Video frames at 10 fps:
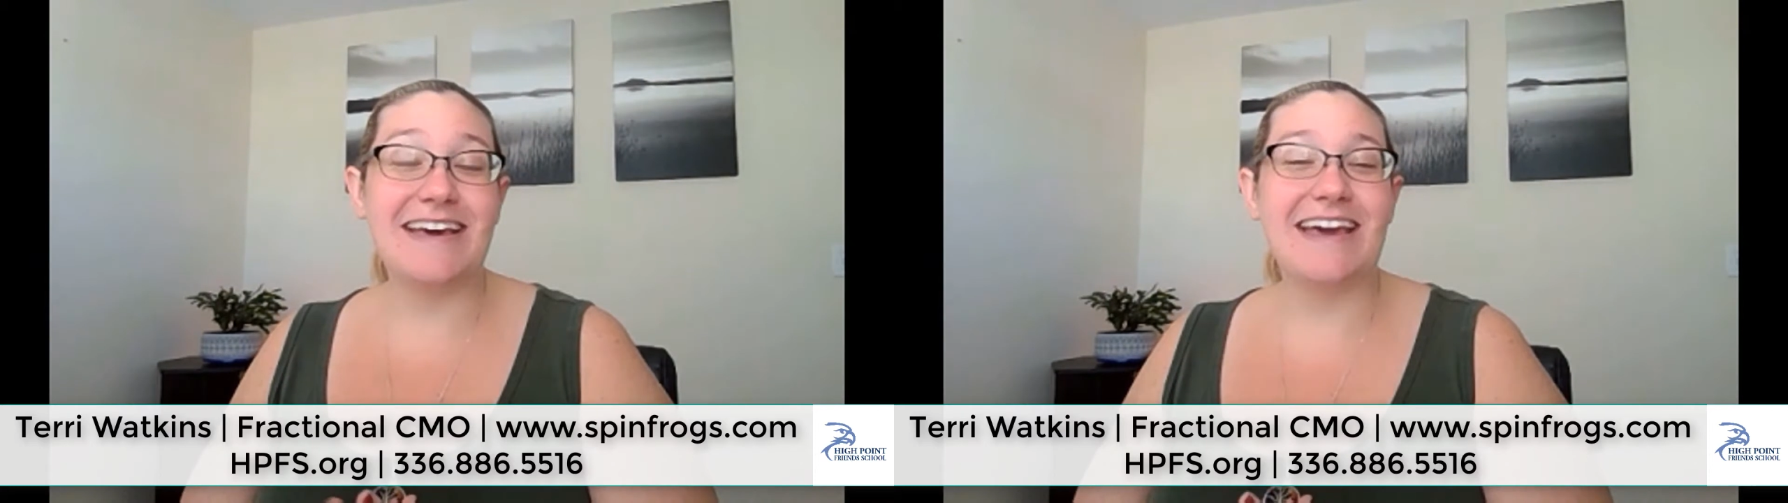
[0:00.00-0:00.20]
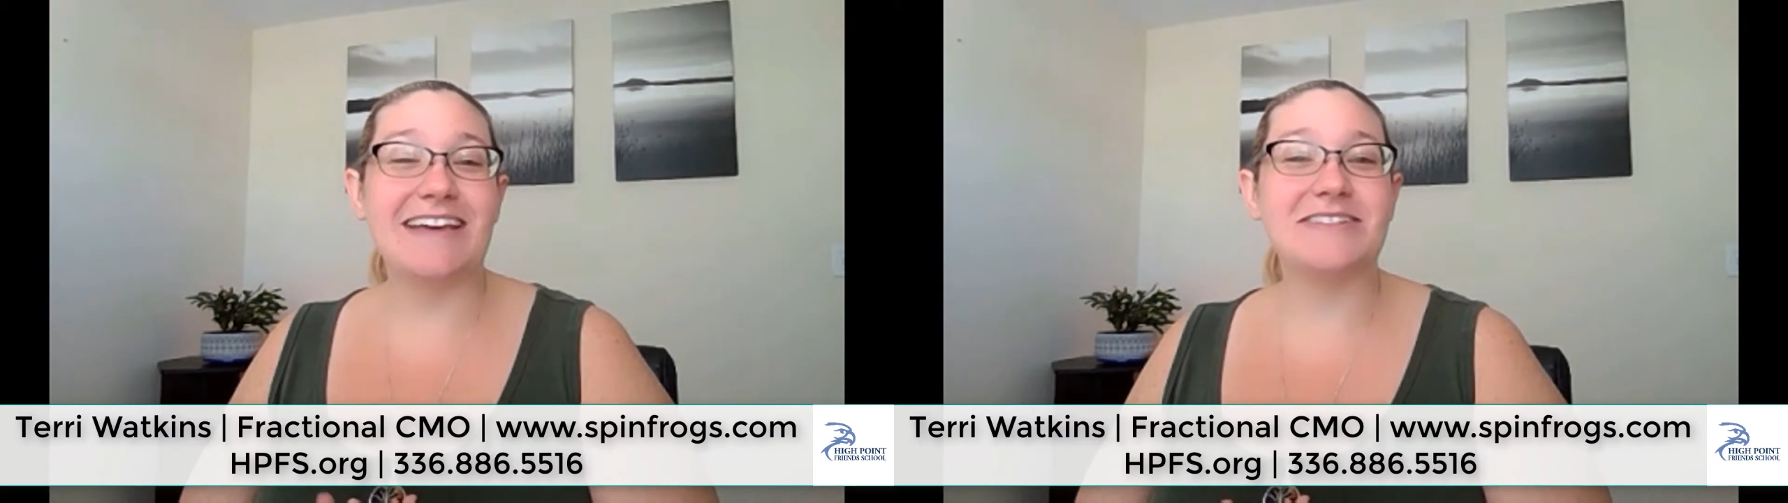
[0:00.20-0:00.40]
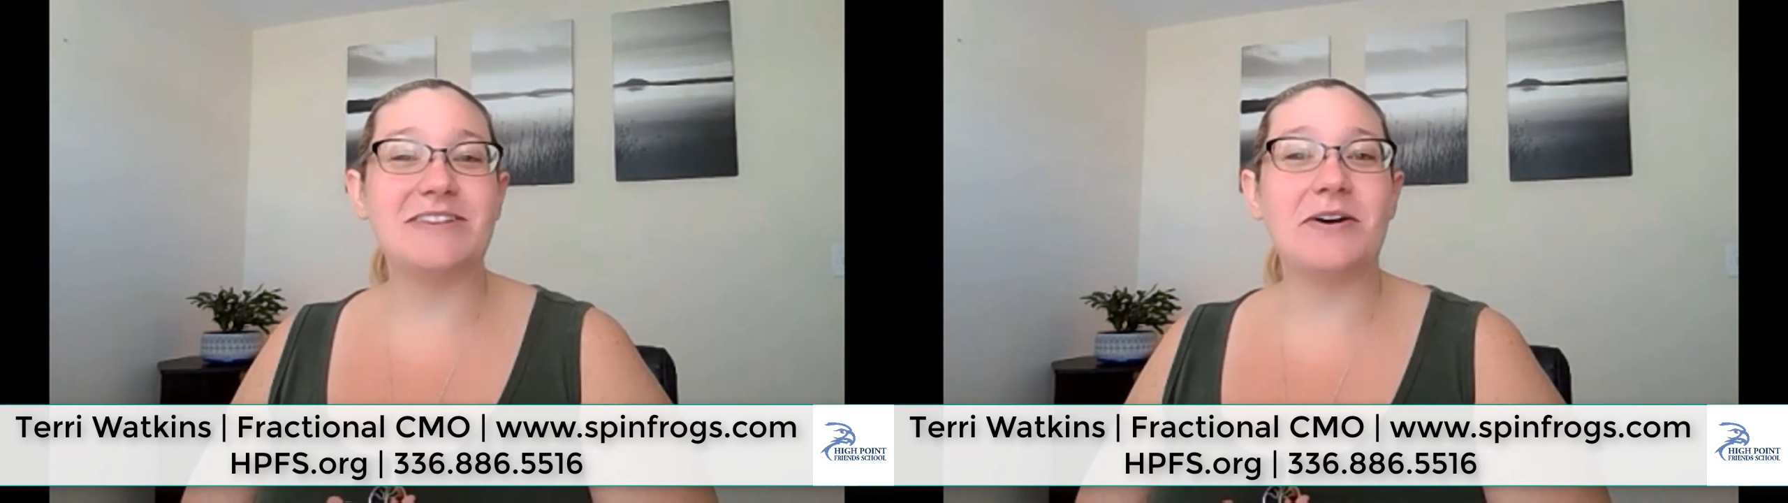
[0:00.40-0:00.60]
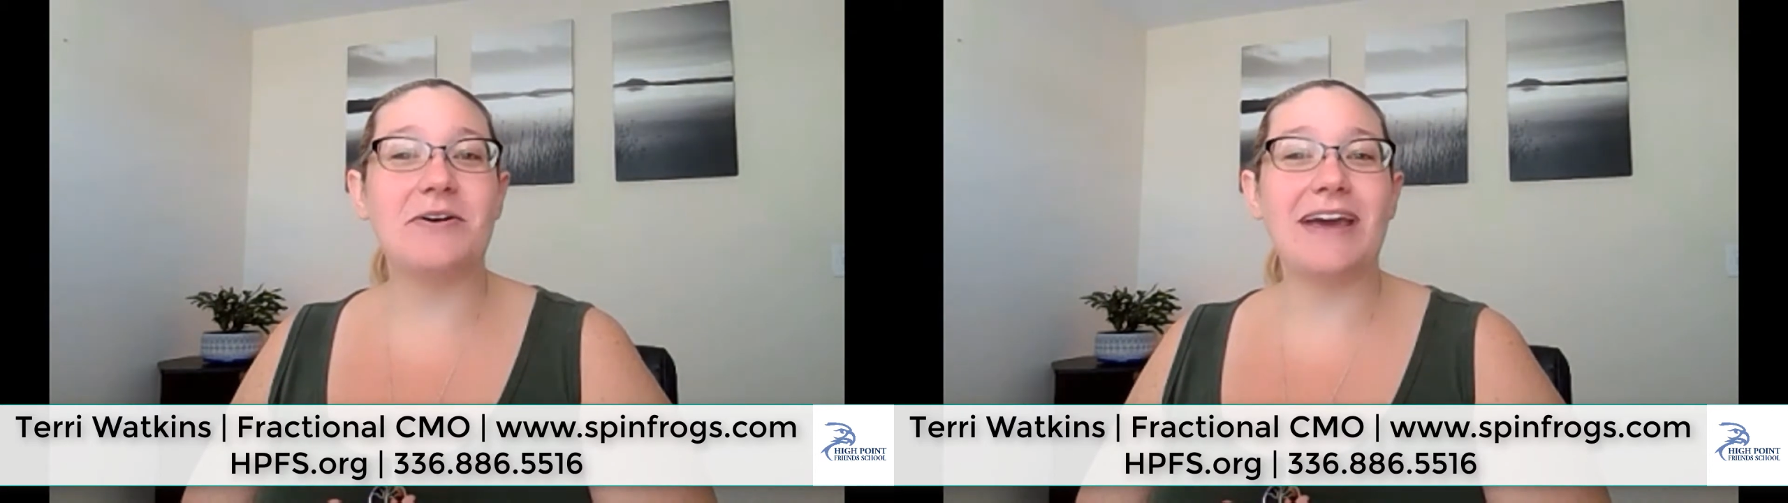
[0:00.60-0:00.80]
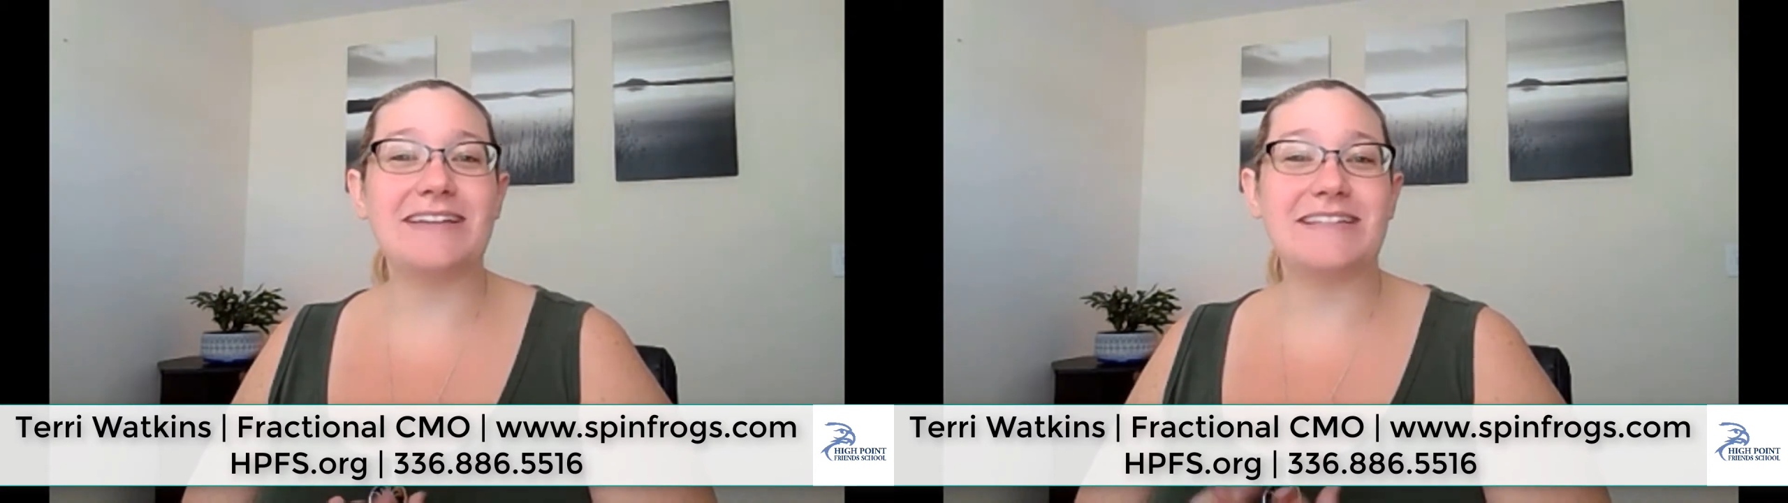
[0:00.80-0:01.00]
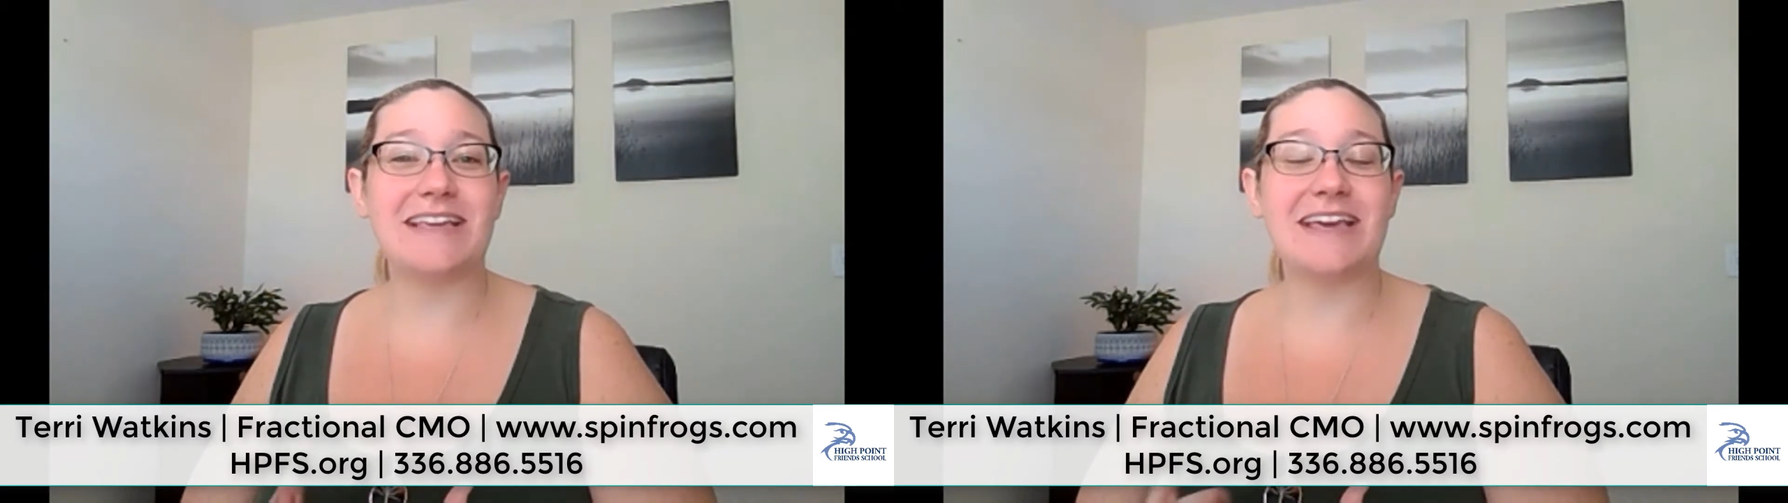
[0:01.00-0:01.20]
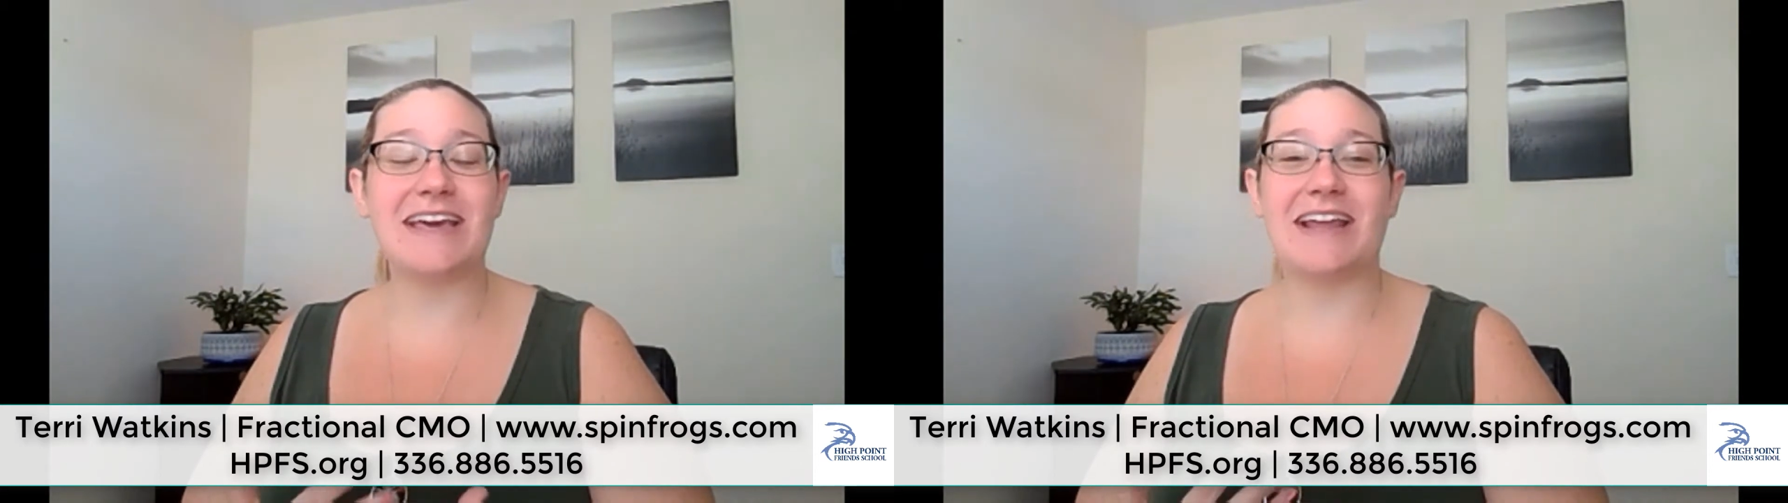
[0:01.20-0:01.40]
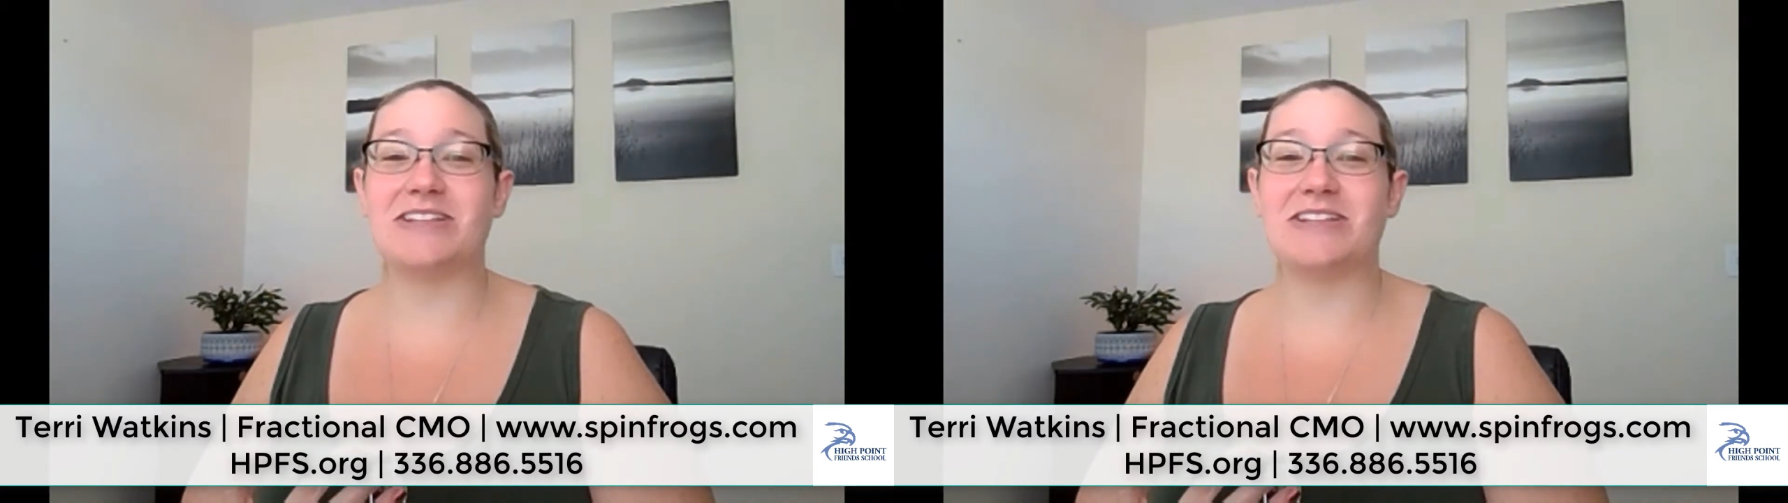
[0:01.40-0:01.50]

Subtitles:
And so as a kid,